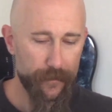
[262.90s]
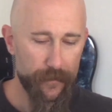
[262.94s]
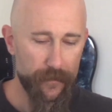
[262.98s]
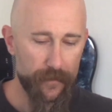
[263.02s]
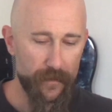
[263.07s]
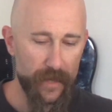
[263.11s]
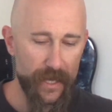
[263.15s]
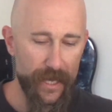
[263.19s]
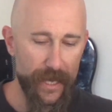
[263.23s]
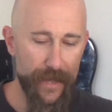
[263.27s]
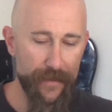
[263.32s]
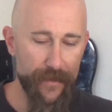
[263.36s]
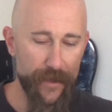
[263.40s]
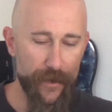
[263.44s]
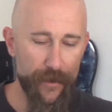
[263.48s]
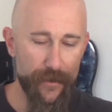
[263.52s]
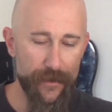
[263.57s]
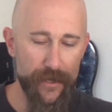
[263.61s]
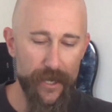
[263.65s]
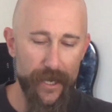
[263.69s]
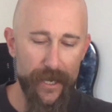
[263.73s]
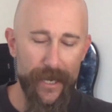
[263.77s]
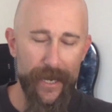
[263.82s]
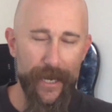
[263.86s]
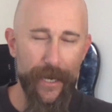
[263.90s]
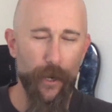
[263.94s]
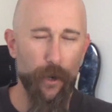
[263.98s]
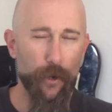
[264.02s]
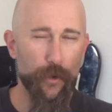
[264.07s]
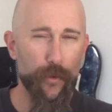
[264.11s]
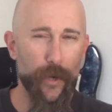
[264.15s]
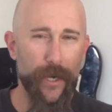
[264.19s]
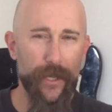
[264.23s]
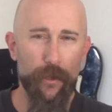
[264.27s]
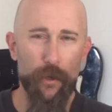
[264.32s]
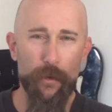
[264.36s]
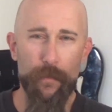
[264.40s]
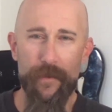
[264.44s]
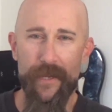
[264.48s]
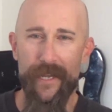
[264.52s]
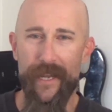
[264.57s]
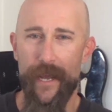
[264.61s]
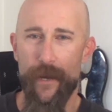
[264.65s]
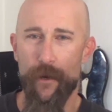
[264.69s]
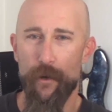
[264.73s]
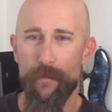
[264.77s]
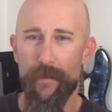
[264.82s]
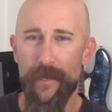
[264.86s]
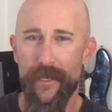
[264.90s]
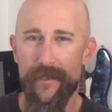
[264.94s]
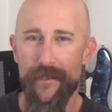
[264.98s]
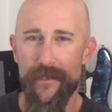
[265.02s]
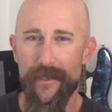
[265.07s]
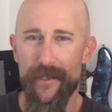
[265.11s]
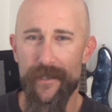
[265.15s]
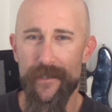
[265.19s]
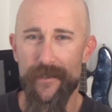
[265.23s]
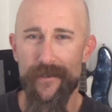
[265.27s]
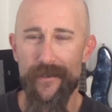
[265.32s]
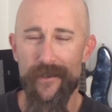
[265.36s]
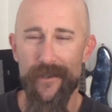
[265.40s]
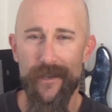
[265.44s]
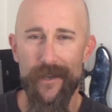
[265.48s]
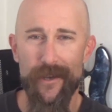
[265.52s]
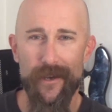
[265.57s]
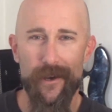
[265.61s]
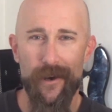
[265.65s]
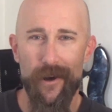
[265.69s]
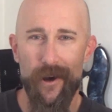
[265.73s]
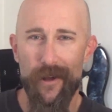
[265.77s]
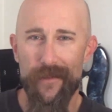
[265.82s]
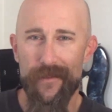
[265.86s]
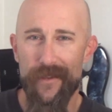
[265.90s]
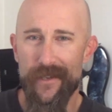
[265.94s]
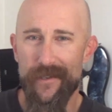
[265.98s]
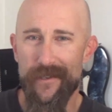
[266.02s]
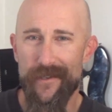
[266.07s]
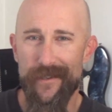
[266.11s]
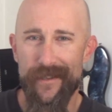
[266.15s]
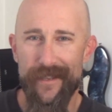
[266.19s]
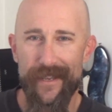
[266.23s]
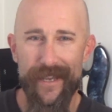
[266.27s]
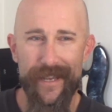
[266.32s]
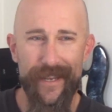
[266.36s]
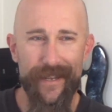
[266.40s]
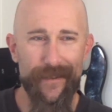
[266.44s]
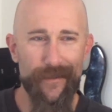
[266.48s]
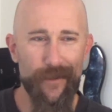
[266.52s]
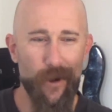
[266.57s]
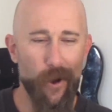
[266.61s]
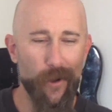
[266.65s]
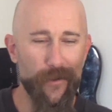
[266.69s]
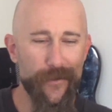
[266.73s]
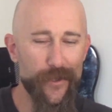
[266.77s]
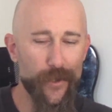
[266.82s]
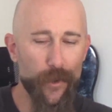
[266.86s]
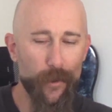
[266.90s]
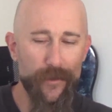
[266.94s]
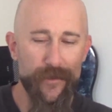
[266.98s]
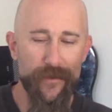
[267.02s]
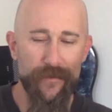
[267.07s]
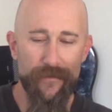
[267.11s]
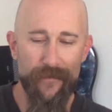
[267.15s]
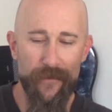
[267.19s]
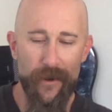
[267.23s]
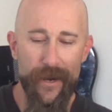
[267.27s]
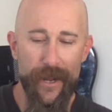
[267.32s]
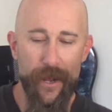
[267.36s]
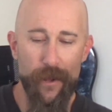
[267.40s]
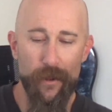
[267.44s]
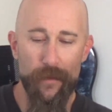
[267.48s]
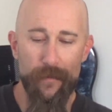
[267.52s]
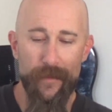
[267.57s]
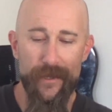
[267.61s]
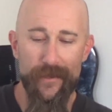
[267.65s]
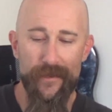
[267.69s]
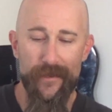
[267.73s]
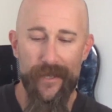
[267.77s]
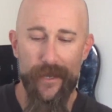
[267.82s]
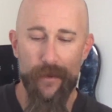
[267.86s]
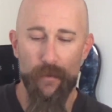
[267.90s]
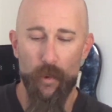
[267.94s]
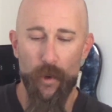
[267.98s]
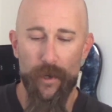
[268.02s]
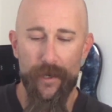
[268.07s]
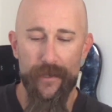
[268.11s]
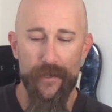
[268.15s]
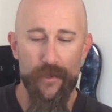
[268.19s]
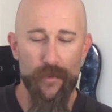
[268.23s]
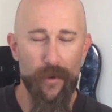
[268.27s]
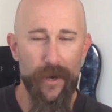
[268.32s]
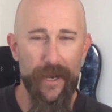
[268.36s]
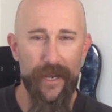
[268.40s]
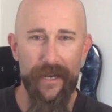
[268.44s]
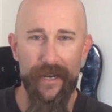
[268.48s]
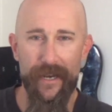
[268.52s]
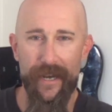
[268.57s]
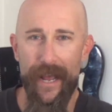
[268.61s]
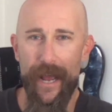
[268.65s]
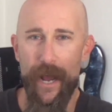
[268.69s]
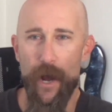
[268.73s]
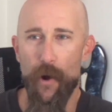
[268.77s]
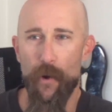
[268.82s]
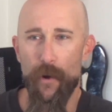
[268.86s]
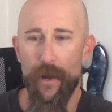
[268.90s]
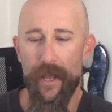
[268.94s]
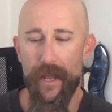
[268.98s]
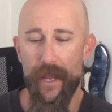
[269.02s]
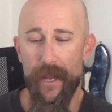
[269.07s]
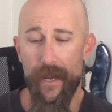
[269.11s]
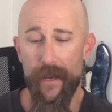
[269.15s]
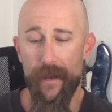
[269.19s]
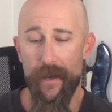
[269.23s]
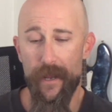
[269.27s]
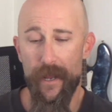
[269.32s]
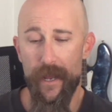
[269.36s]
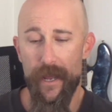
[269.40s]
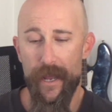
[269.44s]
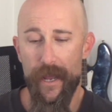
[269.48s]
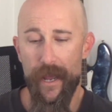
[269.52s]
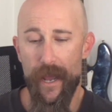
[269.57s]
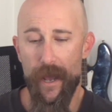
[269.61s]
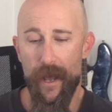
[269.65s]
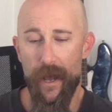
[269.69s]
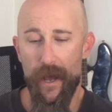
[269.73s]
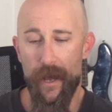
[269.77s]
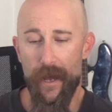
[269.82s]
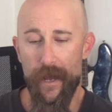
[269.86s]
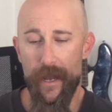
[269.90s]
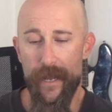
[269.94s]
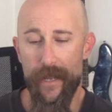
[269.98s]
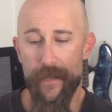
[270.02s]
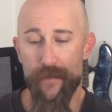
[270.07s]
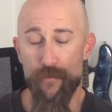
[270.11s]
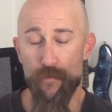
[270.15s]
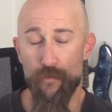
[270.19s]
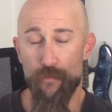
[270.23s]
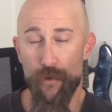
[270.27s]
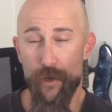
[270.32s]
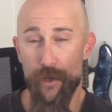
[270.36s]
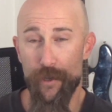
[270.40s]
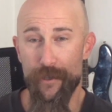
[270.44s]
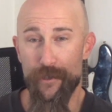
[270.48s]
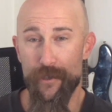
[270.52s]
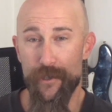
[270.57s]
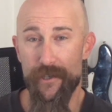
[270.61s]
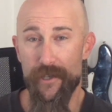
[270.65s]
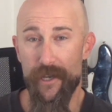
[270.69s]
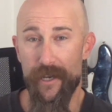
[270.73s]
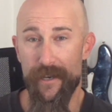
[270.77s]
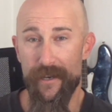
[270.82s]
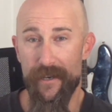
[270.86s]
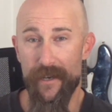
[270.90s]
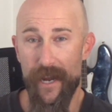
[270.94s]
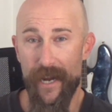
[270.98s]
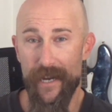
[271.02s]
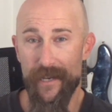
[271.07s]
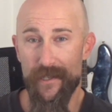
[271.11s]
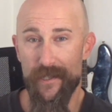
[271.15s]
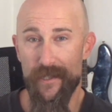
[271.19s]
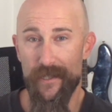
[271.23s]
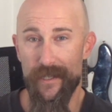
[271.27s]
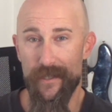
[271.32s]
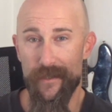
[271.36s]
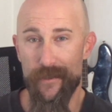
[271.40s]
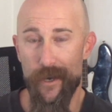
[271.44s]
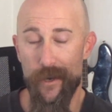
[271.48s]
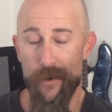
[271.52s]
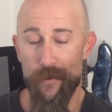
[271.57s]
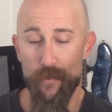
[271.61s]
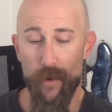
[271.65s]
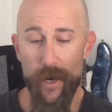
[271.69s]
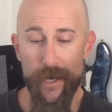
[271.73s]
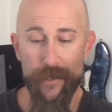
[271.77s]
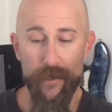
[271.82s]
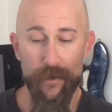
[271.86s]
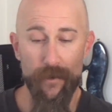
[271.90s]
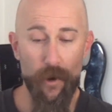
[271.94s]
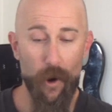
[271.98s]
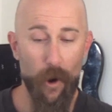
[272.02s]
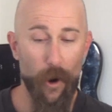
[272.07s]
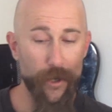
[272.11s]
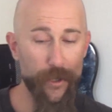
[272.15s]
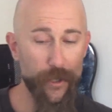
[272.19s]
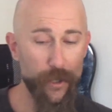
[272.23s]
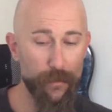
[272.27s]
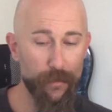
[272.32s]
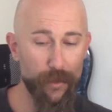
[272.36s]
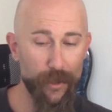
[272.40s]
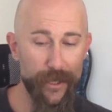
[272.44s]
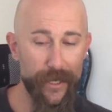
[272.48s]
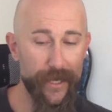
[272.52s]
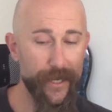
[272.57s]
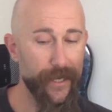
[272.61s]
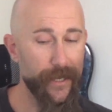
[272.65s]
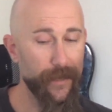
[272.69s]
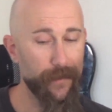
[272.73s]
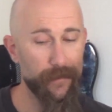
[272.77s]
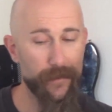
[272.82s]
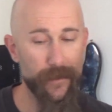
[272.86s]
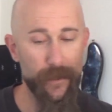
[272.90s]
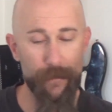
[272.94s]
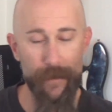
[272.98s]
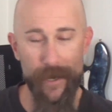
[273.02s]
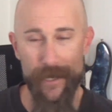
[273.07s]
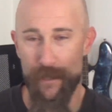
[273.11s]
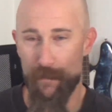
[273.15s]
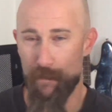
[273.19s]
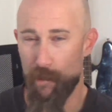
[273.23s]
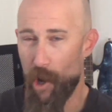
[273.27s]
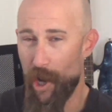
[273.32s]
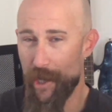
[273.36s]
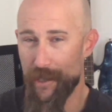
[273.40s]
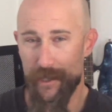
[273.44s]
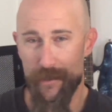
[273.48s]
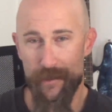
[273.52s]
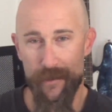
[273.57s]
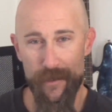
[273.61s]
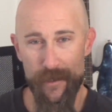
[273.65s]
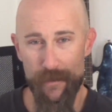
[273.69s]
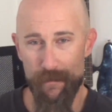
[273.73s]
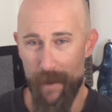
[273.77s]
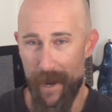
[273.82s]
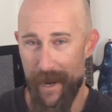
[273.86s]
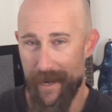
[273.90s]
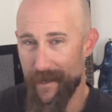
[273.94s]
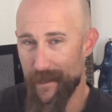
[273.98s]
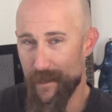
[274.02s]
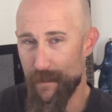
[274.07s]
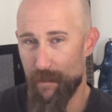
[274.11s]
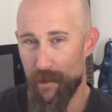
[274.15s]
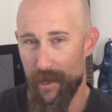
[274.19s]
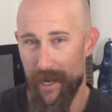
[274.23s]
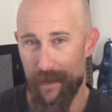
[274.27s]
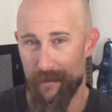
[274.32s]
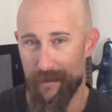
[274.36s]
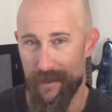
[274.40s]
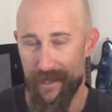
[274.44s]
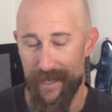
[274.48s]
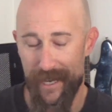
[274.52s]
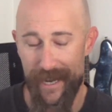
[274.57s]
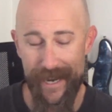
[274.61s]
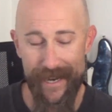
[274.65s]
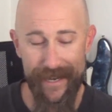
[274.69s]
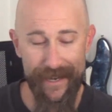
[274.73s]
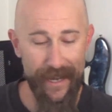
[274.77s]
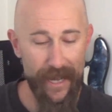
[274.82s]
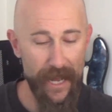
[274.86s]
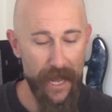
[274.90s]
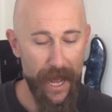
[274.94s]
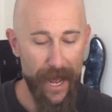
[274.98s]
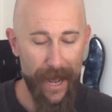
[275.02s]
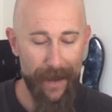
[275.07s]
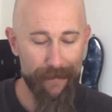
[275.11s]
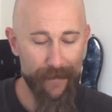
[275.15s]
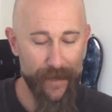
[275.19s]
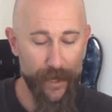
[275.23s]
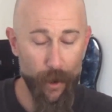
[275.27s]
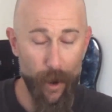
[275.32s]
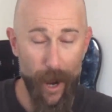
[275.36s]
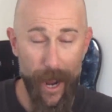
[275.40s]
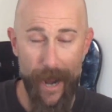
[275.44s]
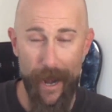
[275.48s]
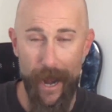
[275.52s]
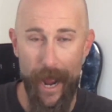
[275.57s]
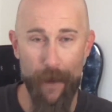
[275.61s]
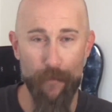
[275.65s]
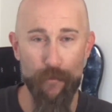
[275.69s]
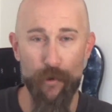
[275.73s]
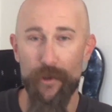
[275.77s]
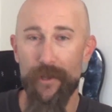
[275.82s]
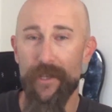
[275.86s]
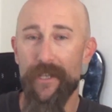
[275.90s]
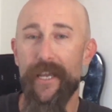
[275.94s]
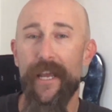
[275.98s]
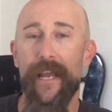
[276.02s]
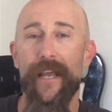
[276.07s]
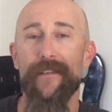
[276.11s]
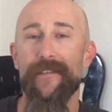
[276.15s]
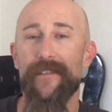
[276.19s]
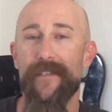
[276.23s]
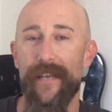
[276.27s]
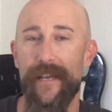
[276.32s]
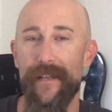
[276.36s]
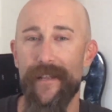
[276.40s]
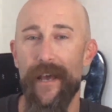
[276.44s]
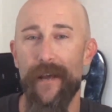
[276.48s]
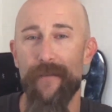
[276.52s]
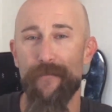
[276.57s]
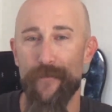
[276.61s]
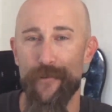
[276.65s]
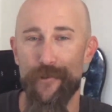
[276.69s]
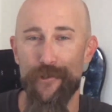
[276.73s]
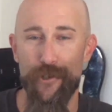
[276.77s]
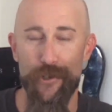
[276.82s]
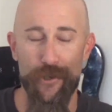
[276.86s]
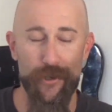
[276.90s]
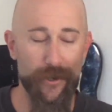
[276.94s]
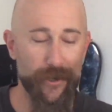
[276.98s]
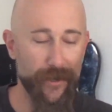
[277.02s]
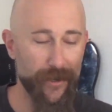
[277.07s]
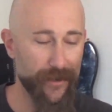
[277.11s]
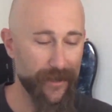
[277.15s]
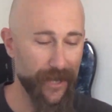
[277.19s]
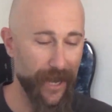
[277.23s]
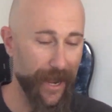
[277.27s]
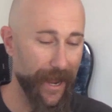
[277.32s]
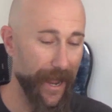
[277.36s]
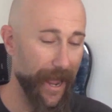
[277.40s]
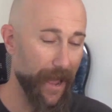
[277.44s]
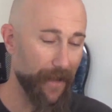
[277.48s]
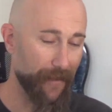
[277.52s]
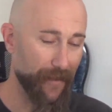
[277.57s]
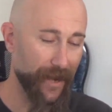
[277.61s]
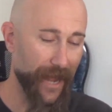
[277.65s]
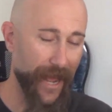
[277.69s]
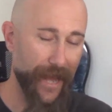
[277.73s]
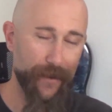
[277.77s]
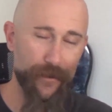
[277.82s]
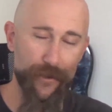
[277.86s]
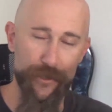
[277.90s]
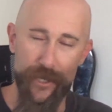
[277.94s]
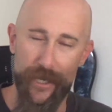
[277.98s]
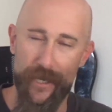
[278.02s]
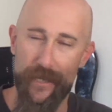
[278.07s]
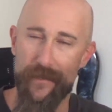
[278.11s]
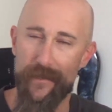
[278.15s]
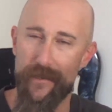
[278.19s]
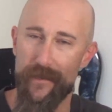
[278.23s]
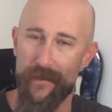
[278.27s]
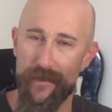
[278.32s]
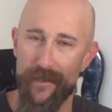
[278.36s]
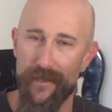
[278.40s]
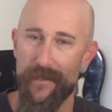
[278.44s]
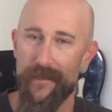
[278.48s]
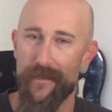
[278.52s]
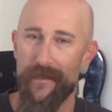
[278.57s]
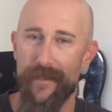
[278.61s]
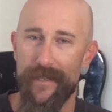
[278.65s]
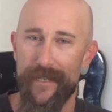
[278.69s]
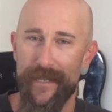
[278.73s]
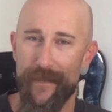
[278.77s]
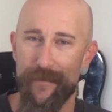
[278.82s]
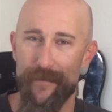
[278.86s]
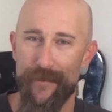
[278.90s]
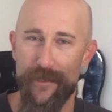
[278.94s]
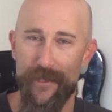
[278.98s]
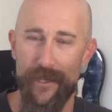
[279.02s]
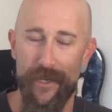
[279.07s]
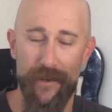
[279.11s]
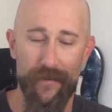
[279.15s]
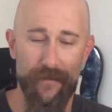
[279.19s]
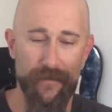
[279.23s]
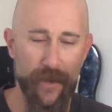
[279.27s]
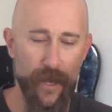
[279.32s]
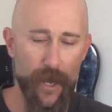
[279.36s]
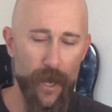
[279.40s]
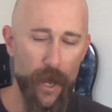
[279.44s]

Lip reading: And there's, you know, great little piano pieces on this thing, all sorts of fun elements that work its way in and out. And it's really just a nicely done record. Arguably the best project this band has put out to date. You know, I really can't say that for sure, because I haven't had a chance to listen to the other stuff.